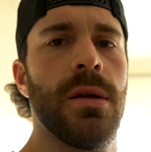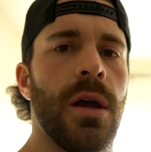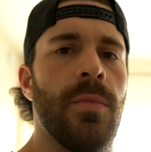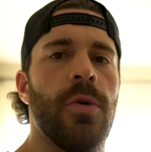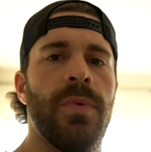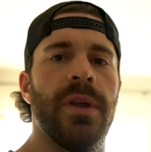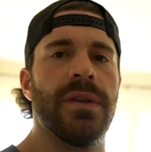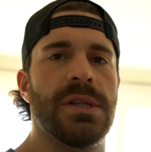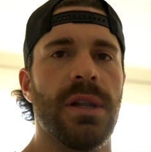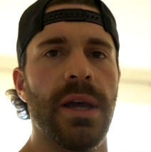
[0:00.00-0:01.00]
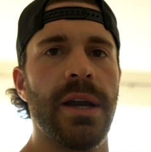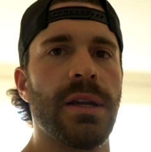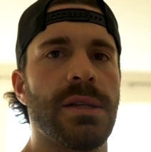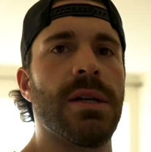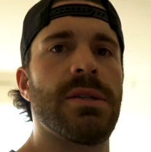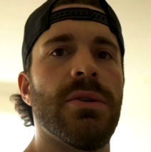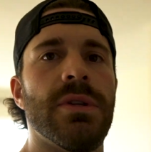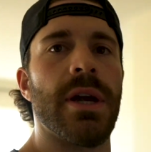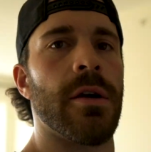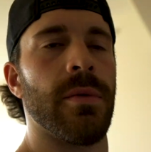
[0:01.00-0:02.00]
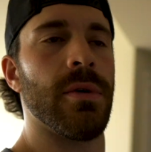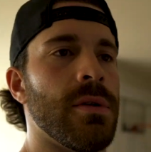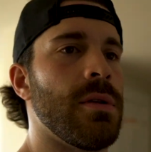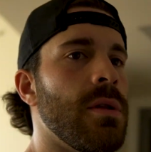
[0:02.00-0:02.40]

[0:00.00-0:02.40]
I'm hoping that this lighting is not too terrible.